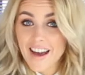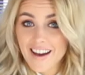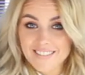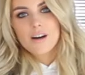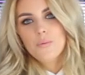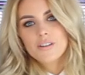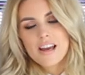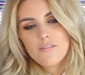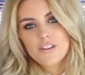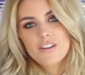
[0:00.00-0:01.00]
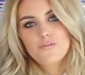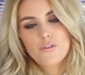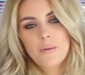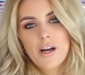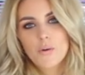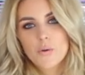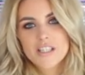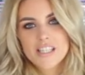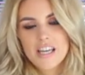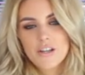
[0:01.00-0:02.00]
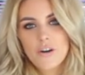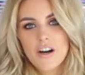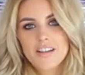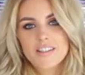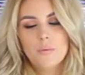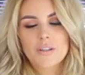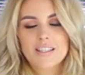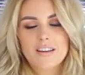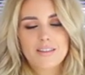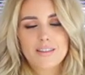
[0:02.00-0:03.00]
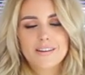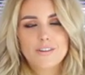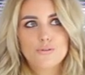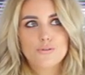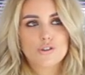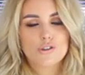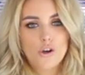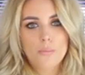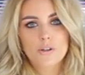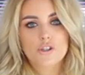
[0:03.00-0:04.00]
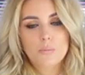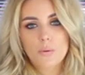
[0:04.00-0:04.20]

yeah, that was everything from my haul today, you guys. I want to say thank you so much to